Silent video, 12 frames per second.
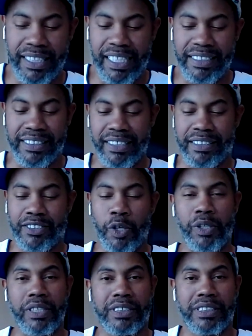it just
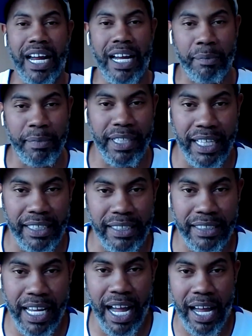totally shocked me that
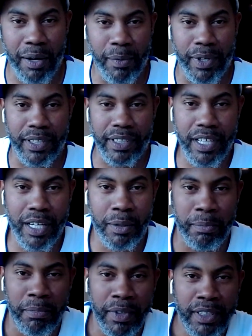this guy wouldn't
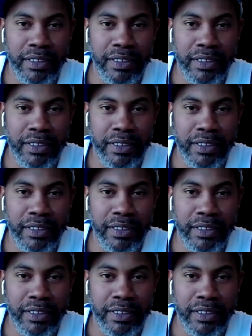come